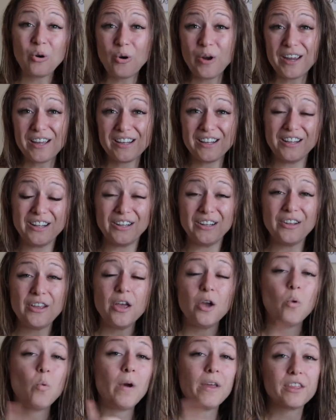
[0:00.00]
Oil.
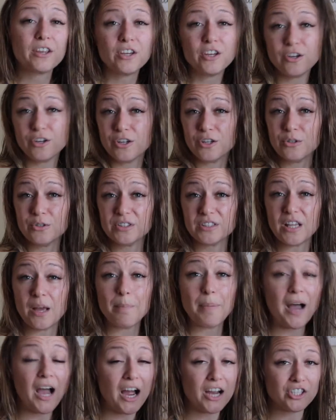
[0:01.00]
Whether you use
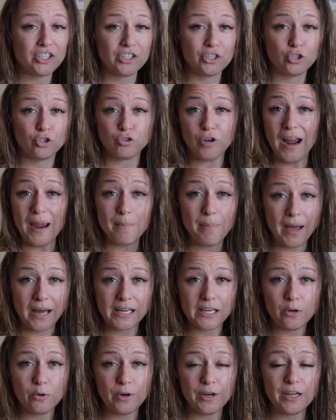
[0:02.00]
Posh's dry
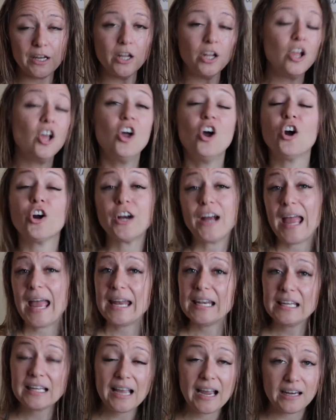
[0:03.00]
body oil or
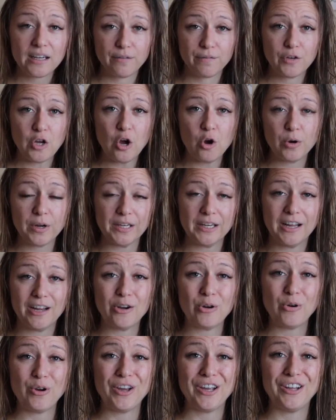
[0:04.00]
any kind of
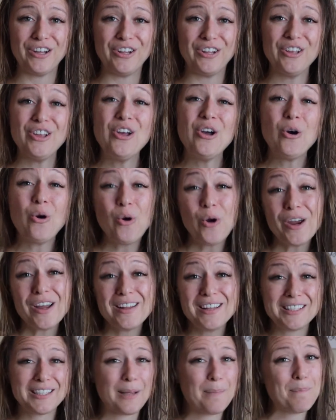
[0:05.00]
coconut oil
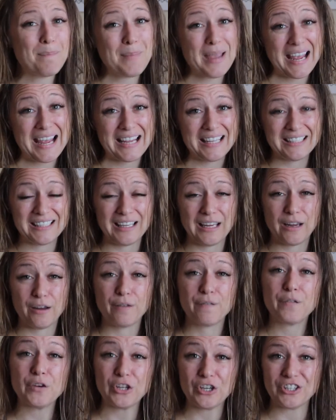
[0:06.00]
Oil is
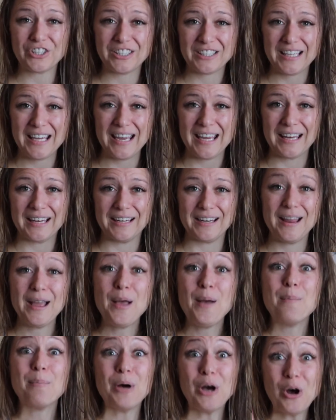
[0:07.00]
amazing for your skin,
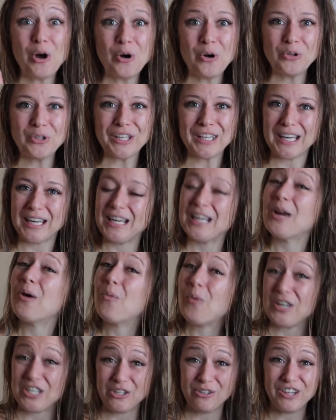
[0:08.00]
but only
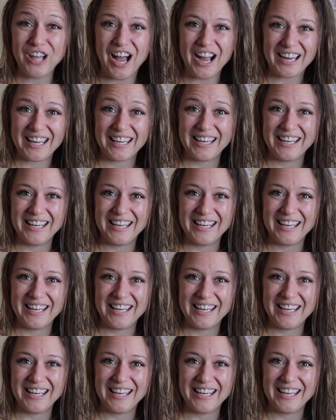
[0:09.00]
when you lock it